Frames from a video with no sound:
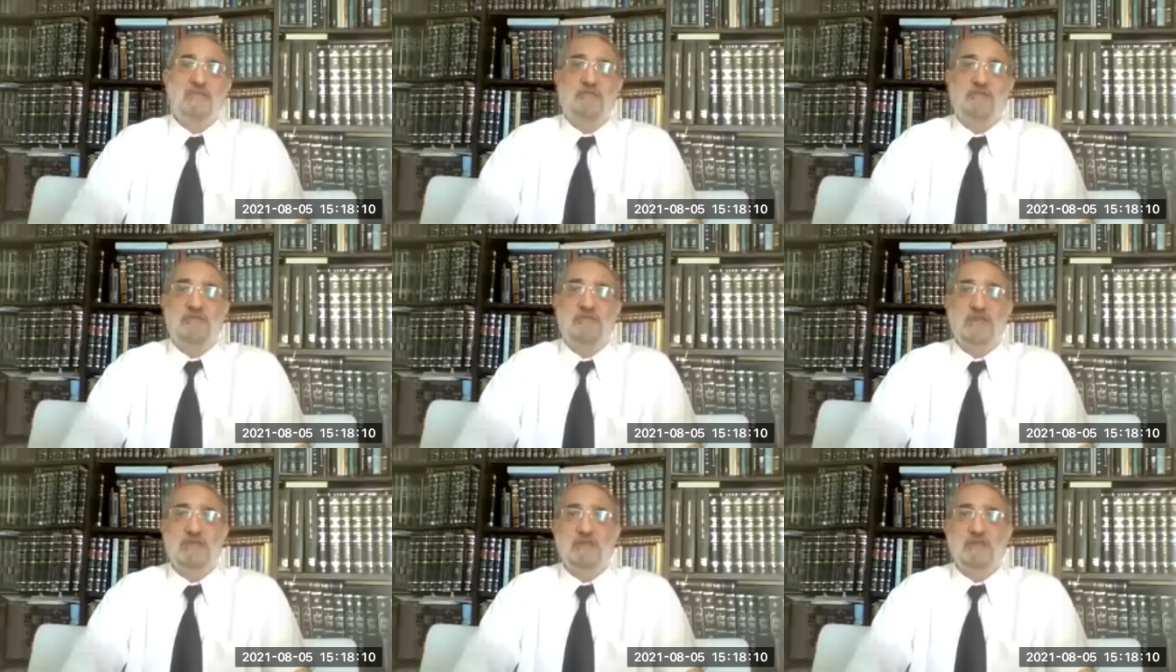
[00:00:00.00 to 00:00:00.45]

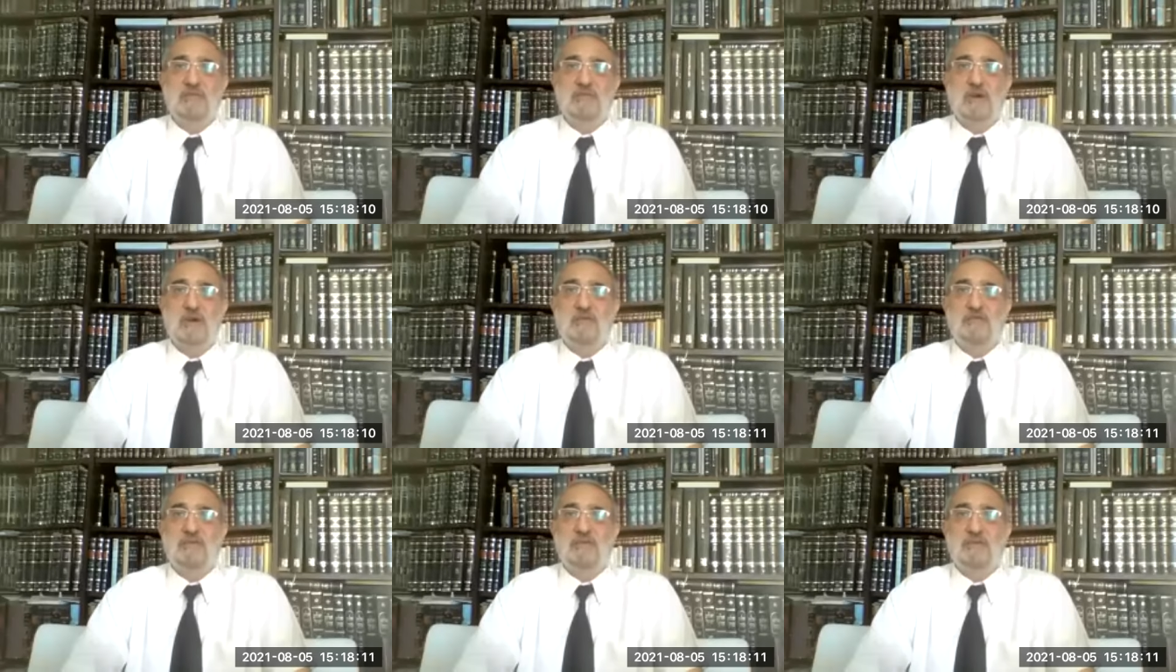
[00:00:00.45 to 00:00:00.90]
freedom
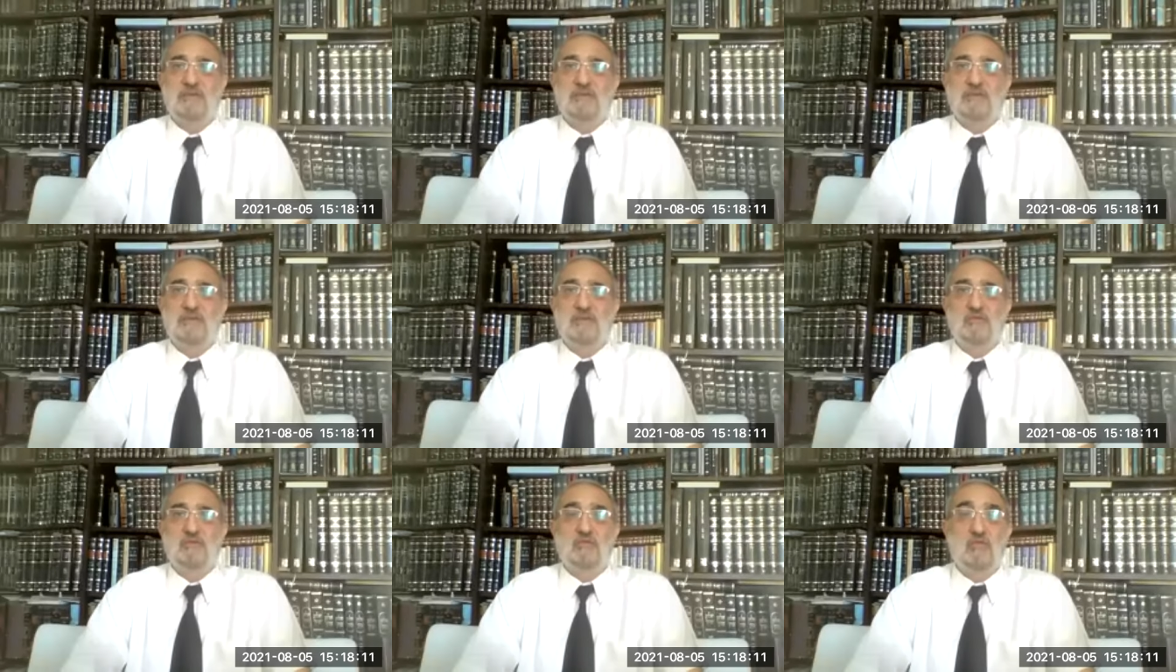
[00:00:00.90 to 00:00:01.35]
of the
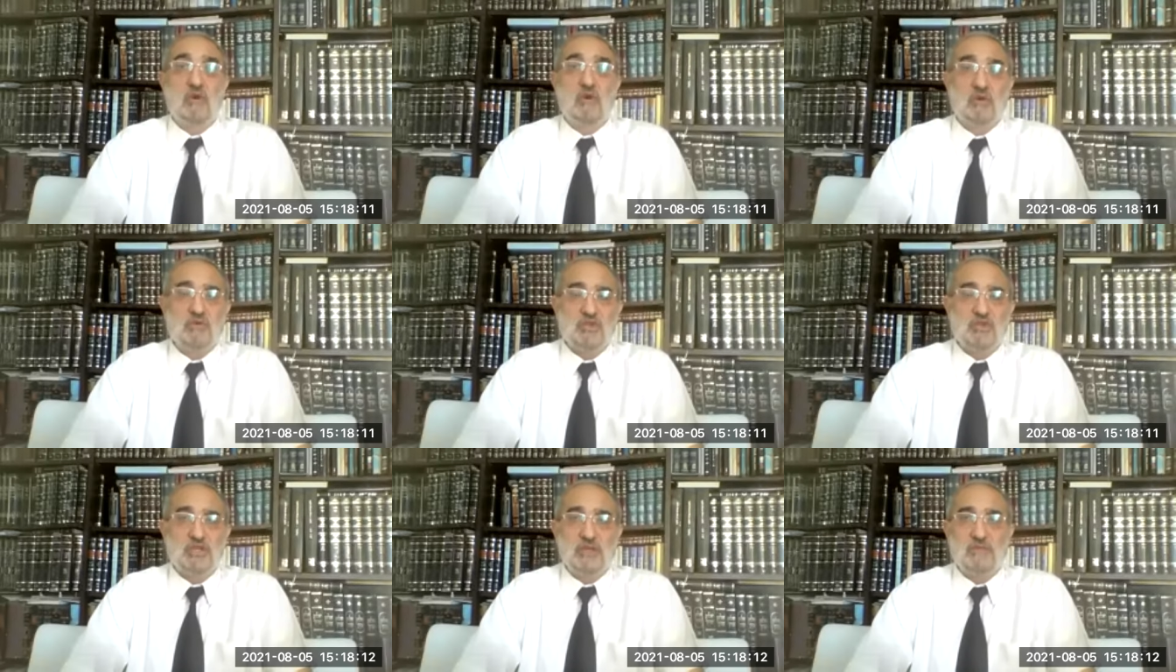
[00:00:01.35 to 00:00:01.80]

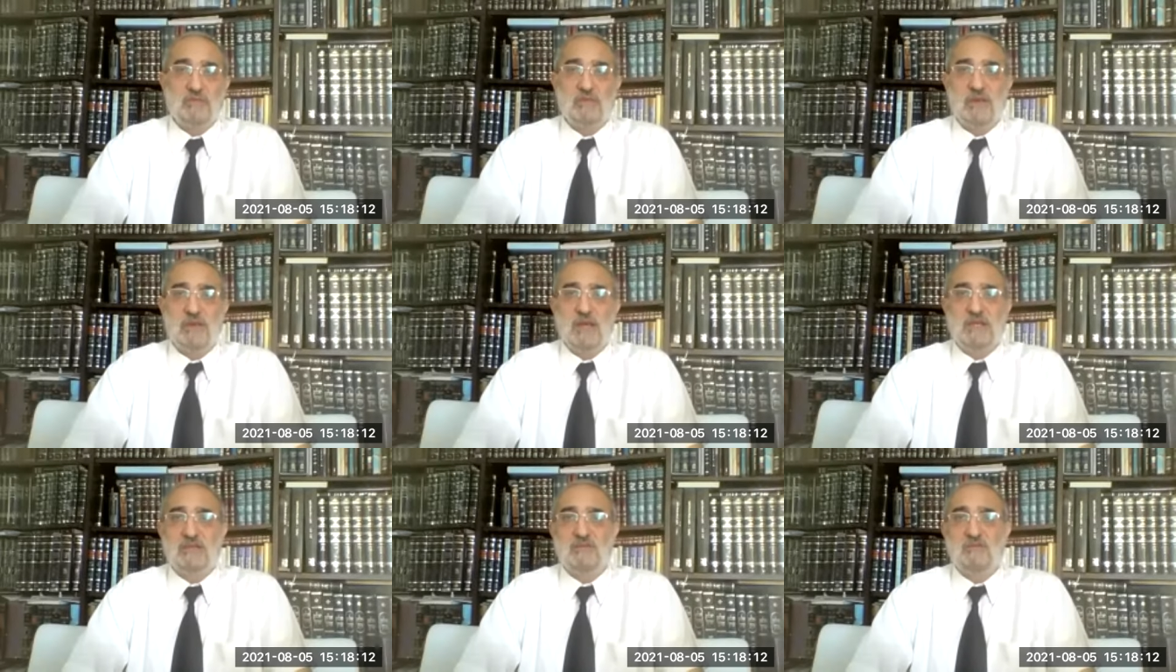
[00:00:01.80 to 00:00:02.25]
worship
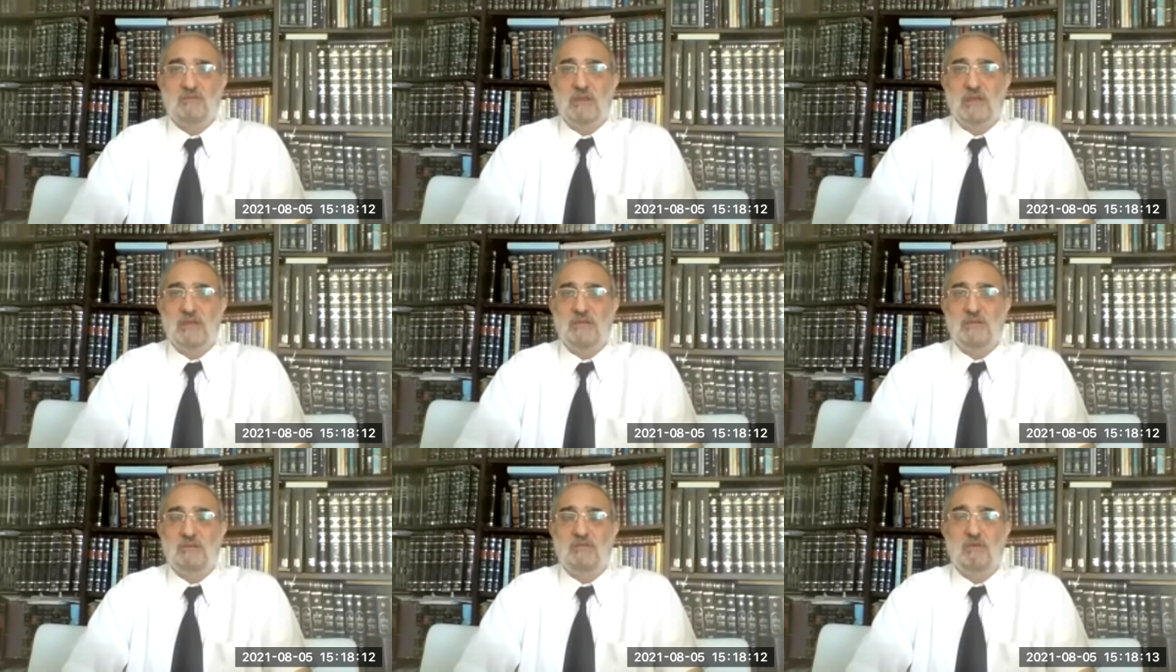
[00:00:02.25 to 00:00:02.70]
as
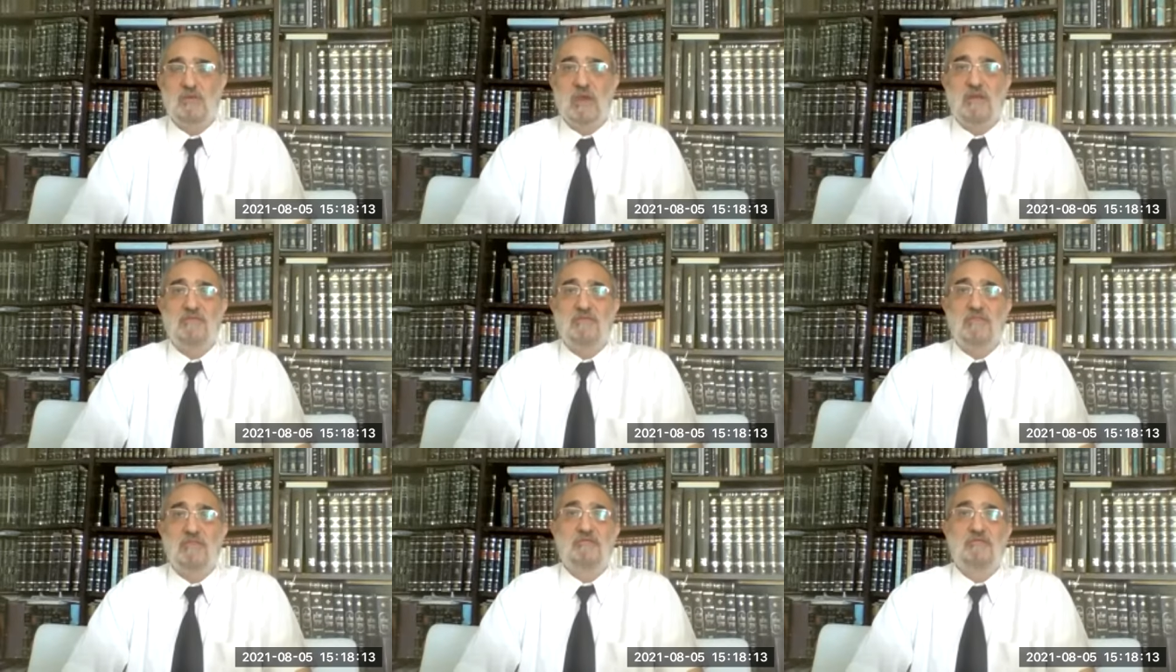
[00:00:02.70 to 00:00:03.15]
well, you
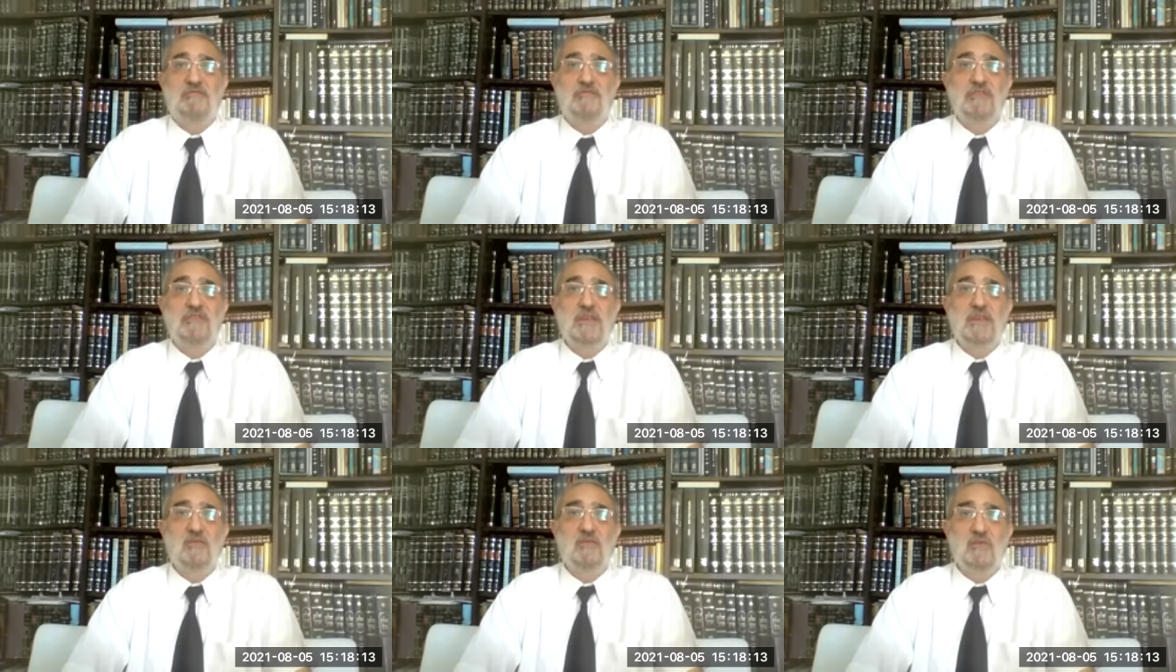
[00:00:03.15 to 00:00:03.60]
have a
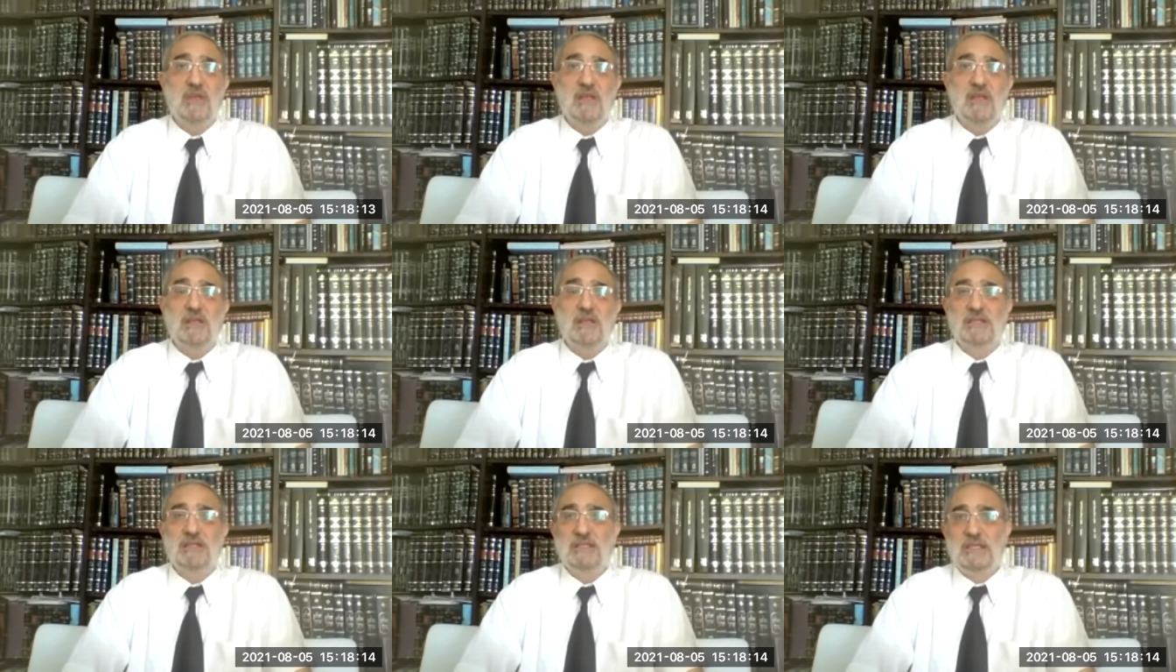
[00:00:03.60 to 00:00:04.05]
free
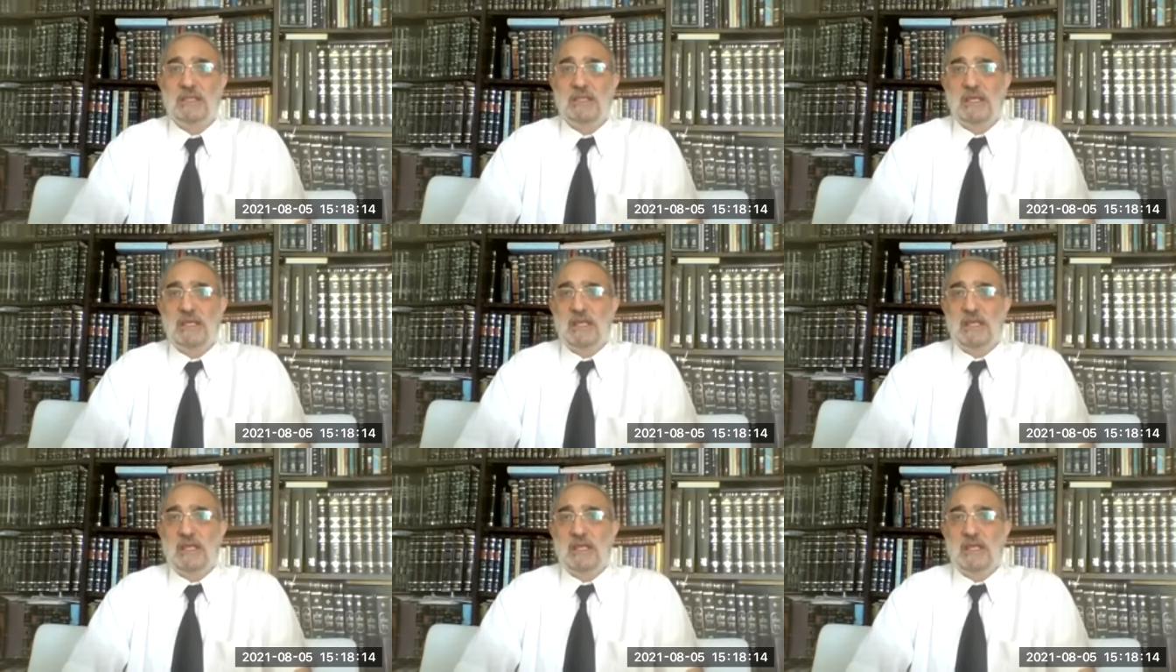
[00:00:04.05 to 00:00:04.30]
will.